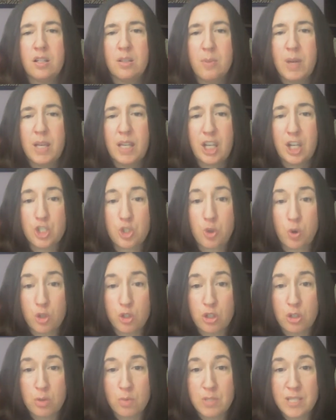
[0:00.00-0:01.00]
making
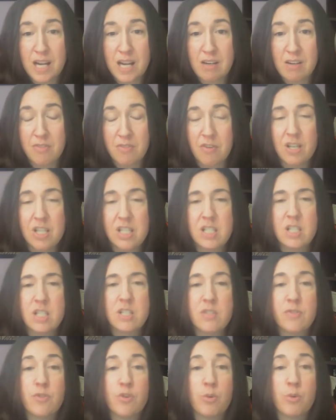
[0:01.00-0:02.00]
short-term
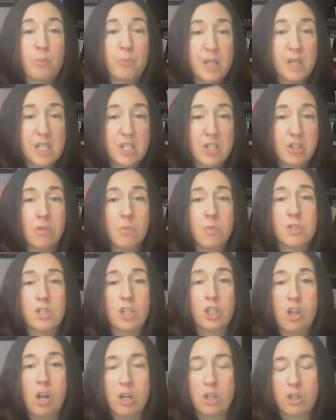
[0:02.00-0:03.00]
sacrifices for mid-term to
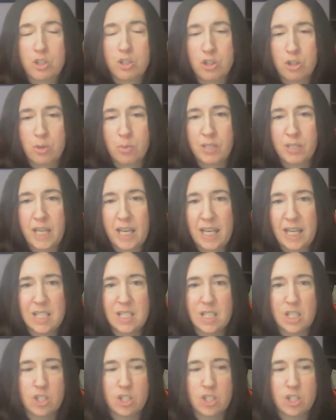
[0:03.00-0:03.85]
longer-term gains.